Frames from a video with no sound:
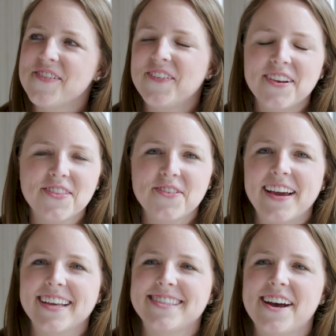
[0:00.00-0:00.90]
One of the
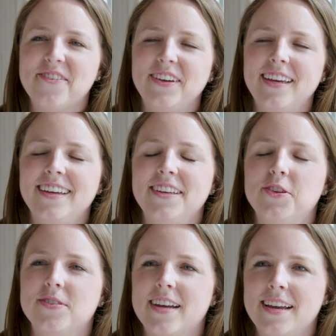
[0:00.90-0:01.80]
ways that we
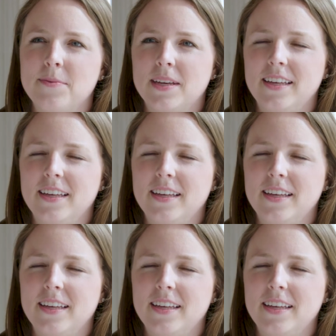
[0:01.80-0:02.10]
use Dynamic